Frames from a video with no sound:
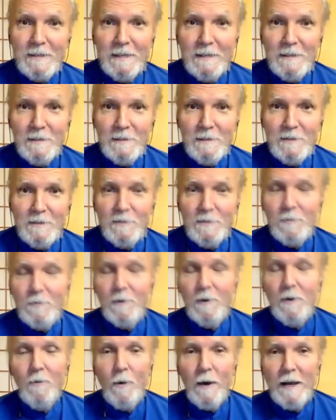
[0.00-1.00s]
is to
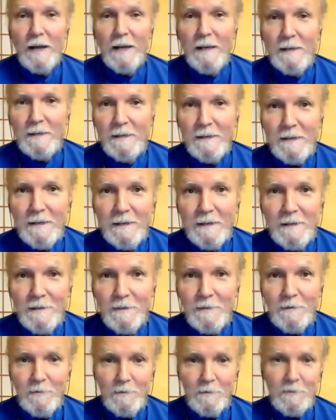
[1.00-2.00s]
awaken
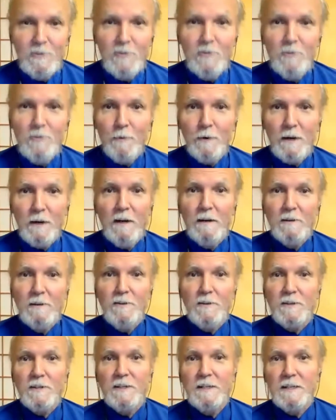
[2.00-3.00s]
into
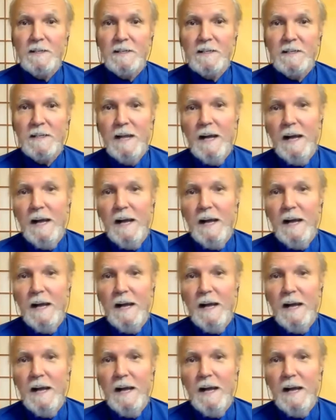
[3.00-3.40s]
superconsciousness.